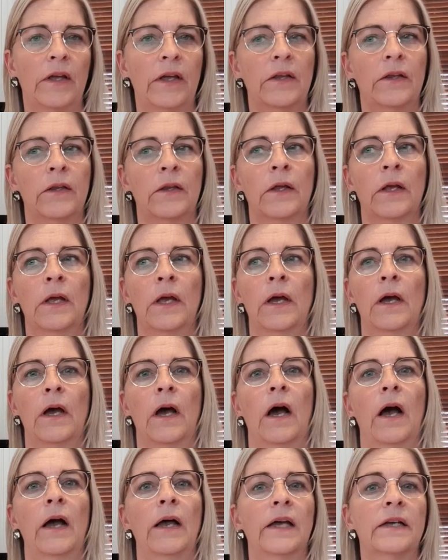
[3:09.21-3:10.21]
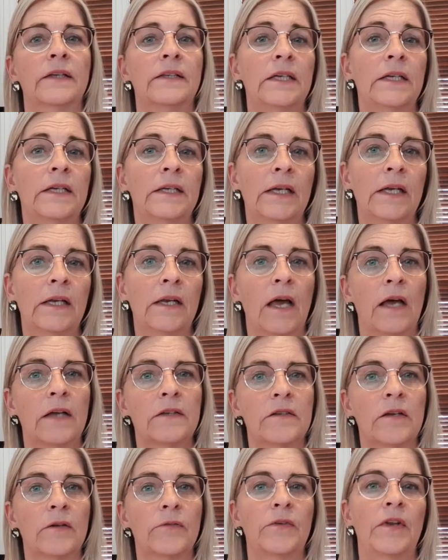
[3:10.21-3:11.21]
And I actually
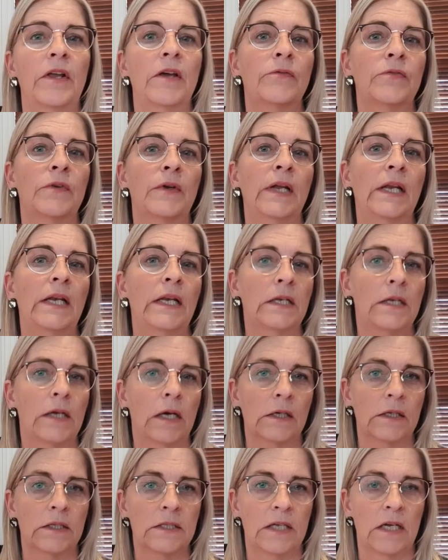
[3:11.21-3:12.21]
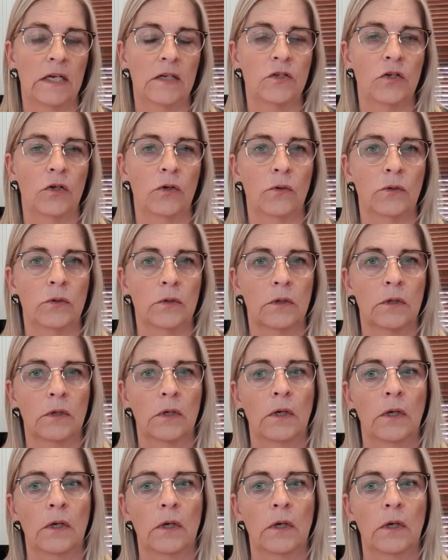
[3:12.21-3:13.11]
realized I've never really done a session on